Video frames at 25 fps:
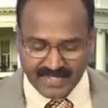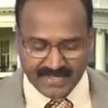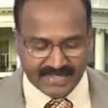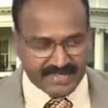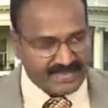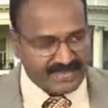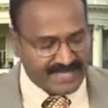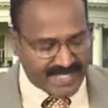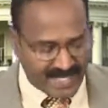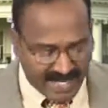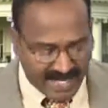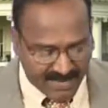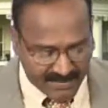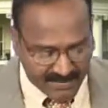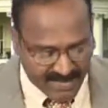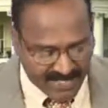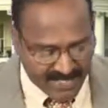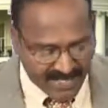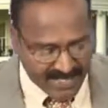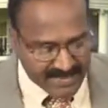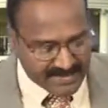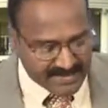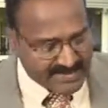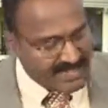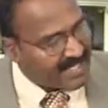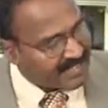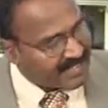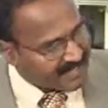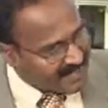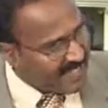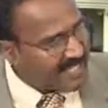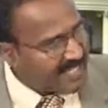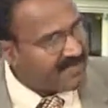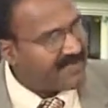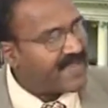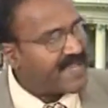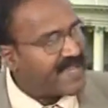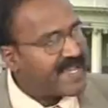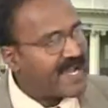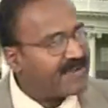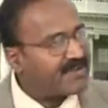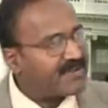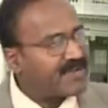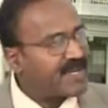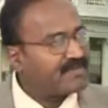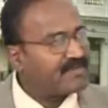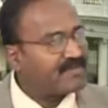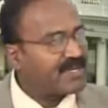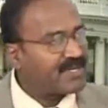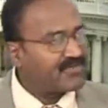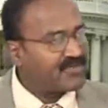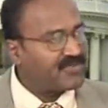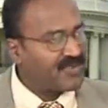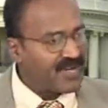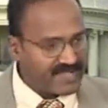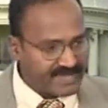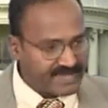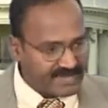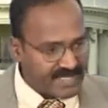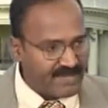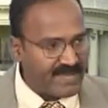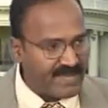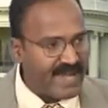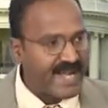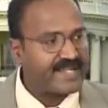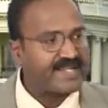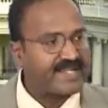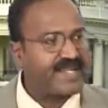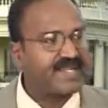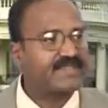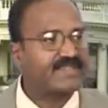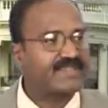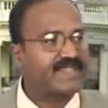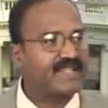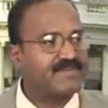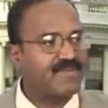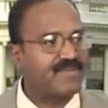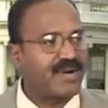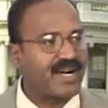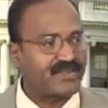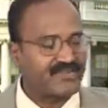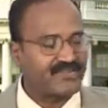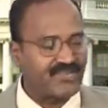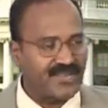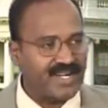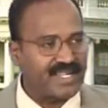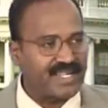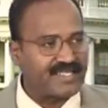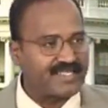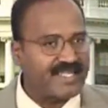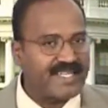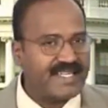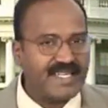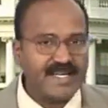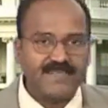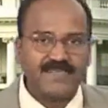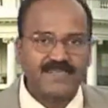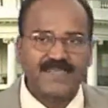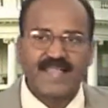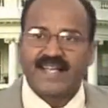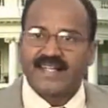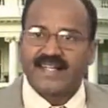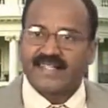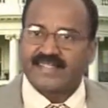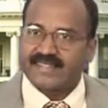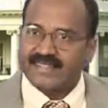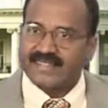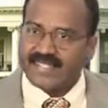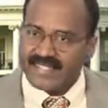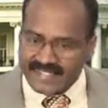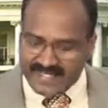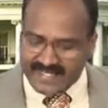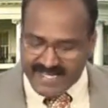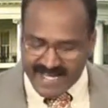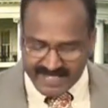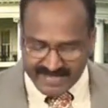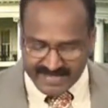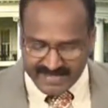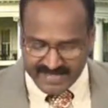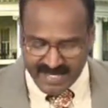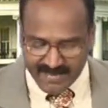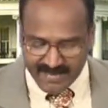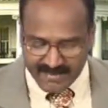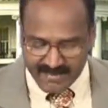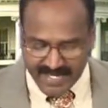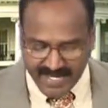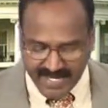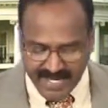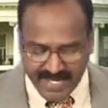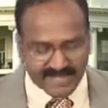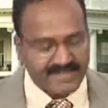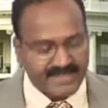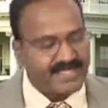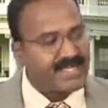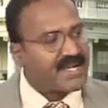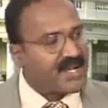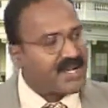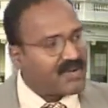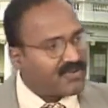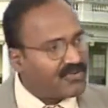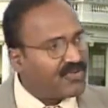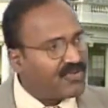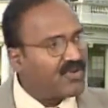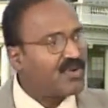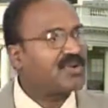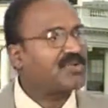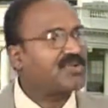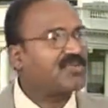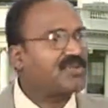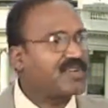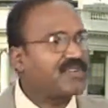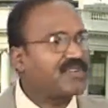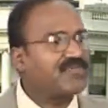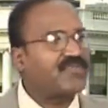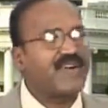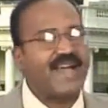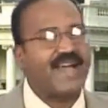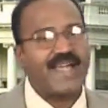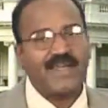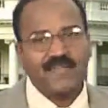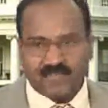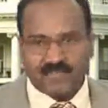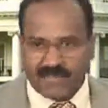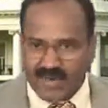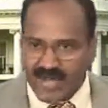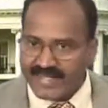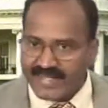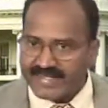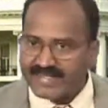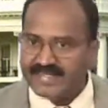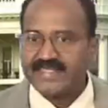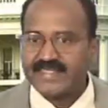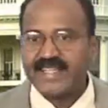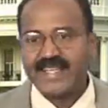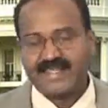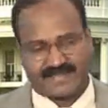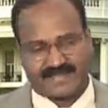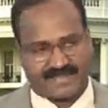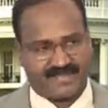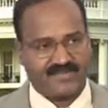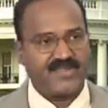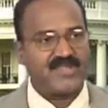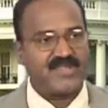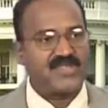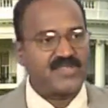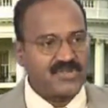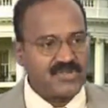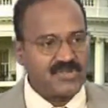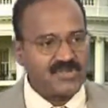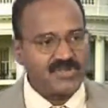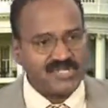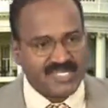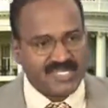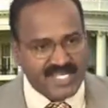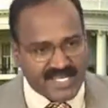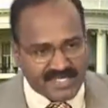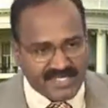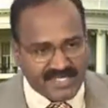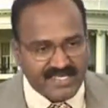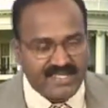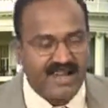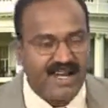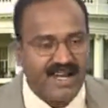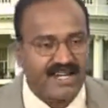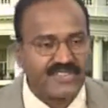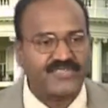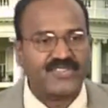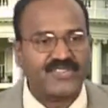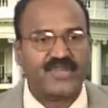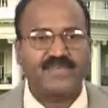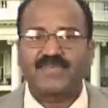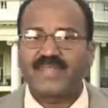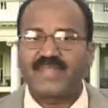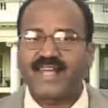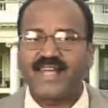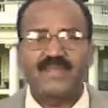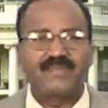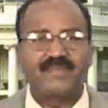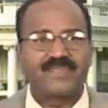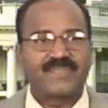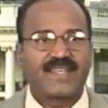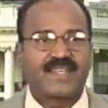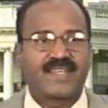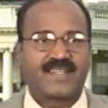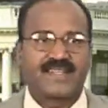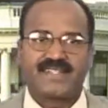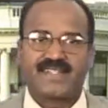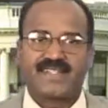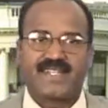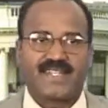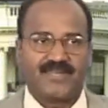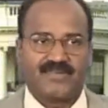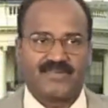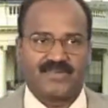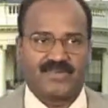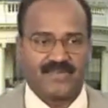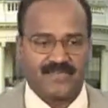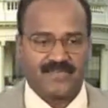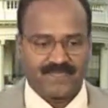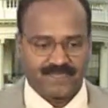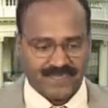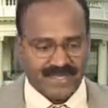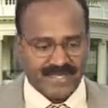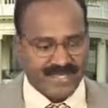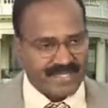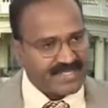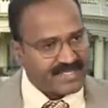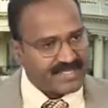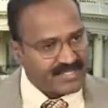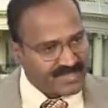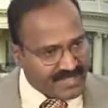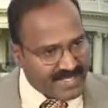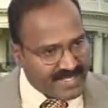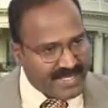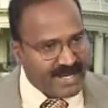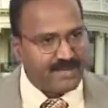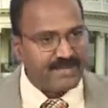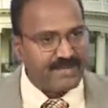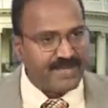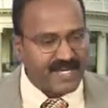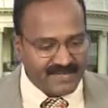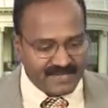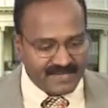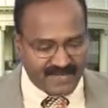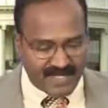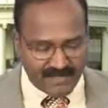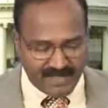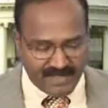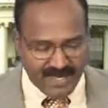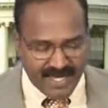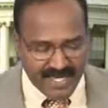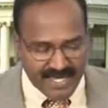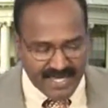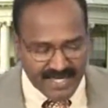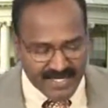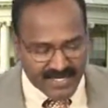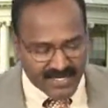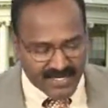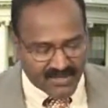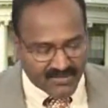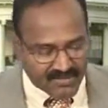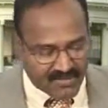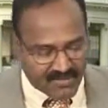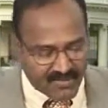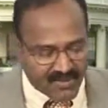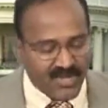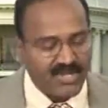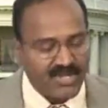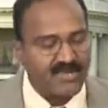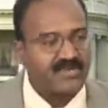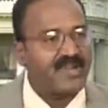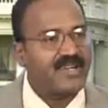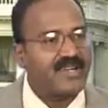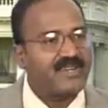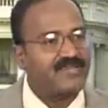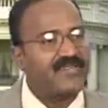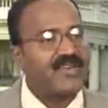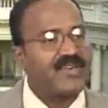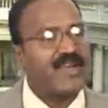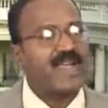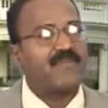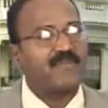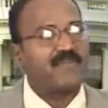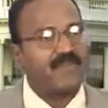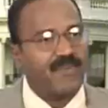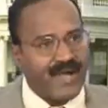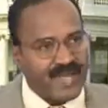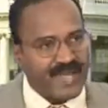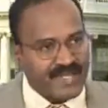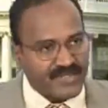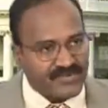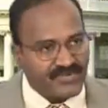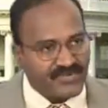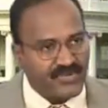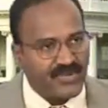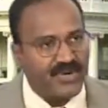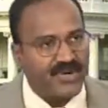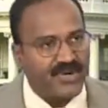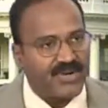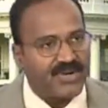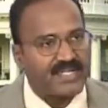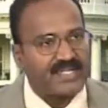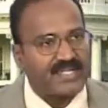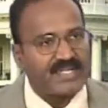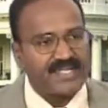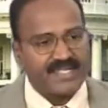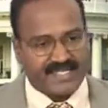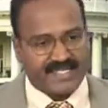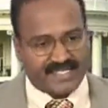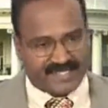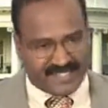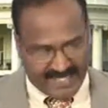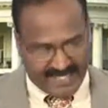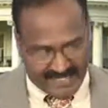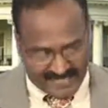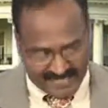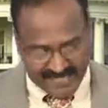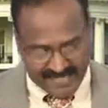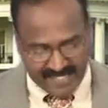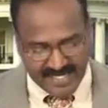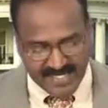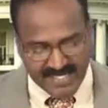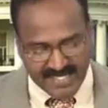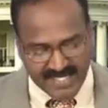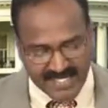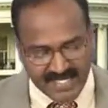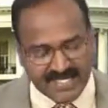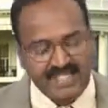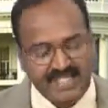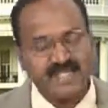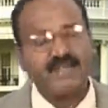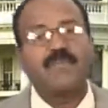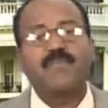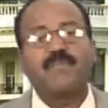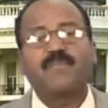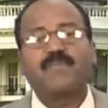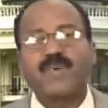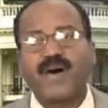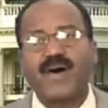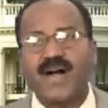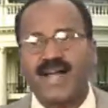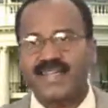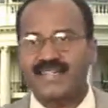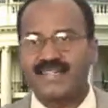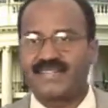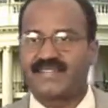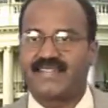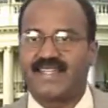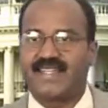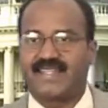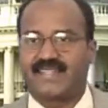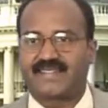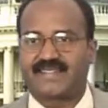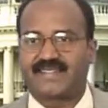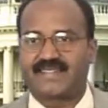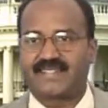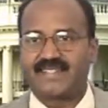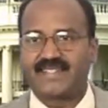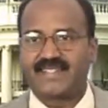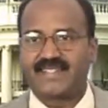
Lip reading: The number is, already we have number for semantics and morphology. Syntax number is 415.6, which you just got from the schedule. So the number will be 415.4 extension 0.6.